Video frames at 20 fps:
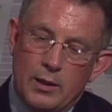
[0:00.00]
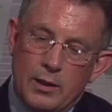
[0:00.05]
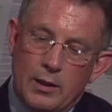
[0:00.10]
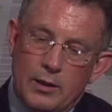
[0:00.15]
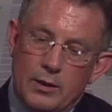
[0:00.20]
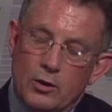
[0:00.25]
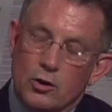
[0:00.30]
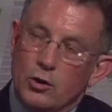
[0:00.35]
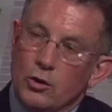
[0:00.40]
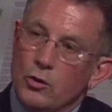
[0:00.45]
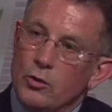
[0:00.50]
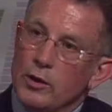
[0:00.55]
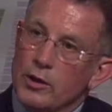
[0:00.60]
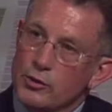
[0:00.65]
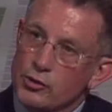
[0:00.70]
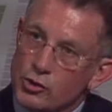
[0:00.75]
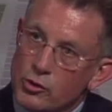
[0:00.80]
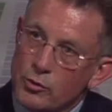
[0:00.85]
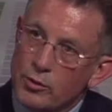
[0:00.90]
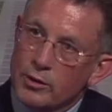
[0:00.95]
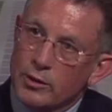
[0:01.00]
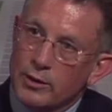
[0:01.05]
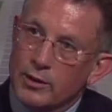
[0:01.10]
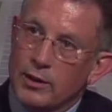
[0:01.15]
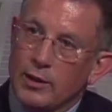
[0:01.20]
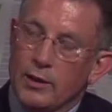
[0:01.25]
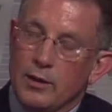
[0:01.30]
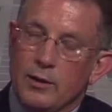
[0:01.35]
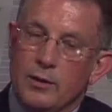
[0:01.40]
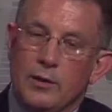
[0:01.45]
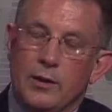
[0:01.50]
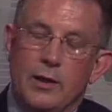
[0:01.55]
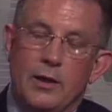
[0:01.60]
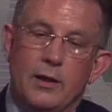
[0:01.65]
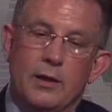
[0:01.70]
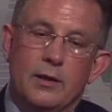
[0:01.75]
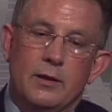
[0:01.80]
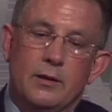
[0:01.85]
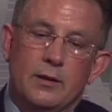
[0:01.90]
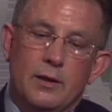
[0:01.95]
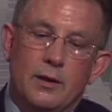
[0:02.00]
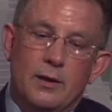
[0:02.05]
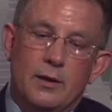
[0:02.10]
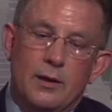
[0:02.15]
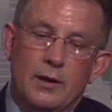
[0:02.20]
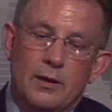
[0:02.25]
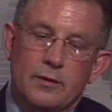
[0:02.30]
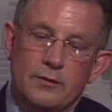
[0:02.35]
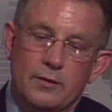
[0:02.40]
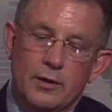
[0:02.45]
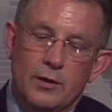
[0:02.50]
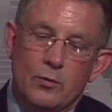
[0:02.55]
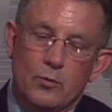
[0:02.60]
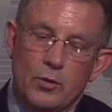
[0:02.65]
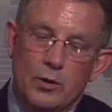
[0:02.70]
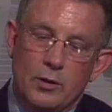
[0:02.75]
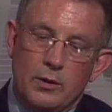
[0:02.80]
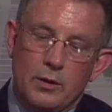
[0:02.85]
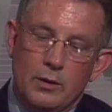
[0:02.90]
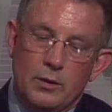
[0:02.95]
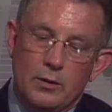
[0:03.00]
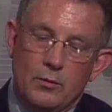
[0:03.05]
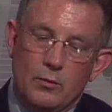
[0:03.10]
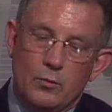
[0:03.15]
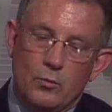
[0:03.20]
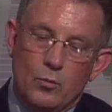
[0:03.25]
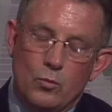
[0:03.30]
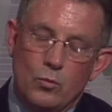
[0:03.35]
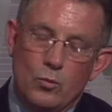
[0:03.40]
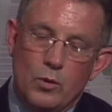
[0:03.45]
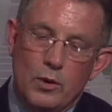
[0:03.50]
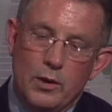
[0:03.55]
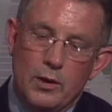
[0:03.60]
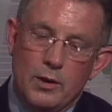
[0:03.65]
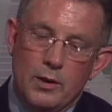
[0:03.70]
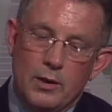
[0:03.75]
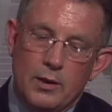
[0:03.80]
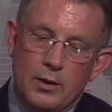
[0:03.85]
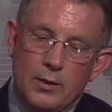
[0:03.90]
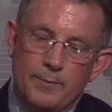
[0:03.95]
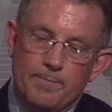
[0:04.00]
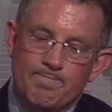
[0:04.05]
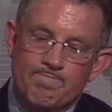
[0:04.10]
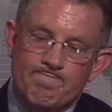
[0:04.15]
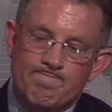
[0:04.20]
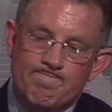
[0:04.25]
include, as you indicated, and I'll tell you one